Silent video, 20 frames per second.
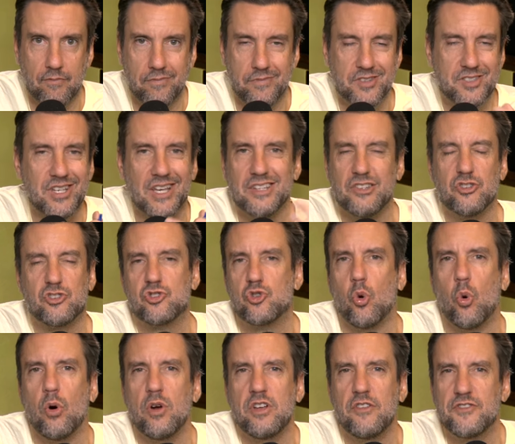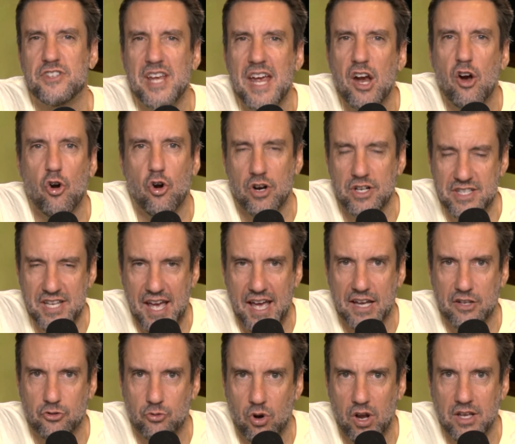It's like the story of terror
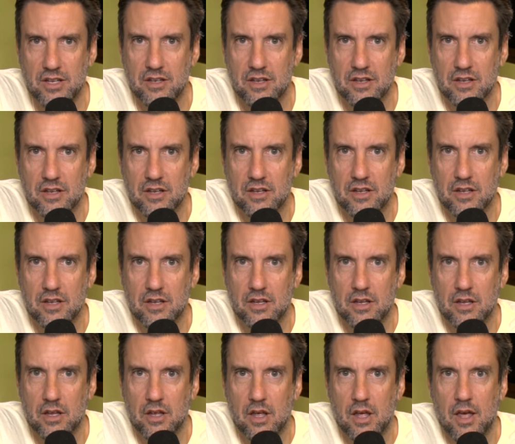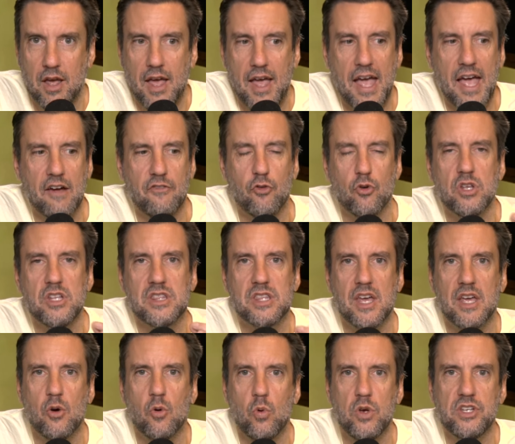attacks, right?
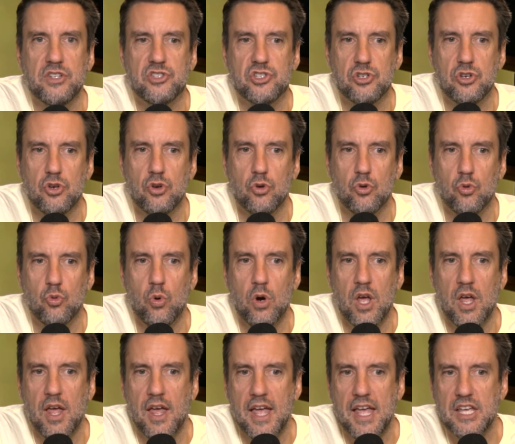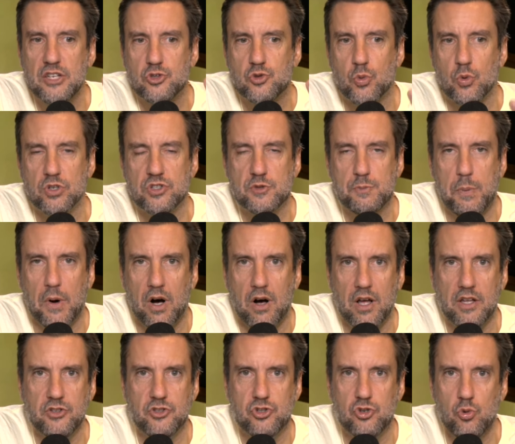Everything we do is
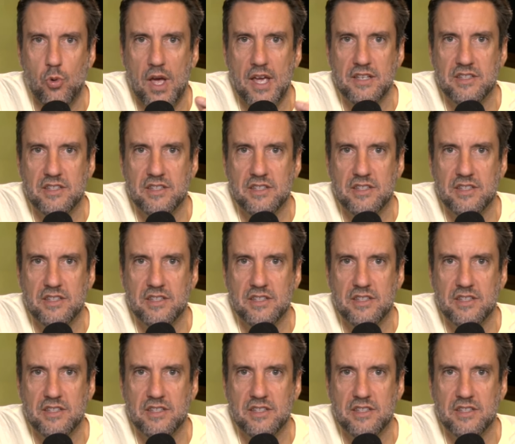respond to a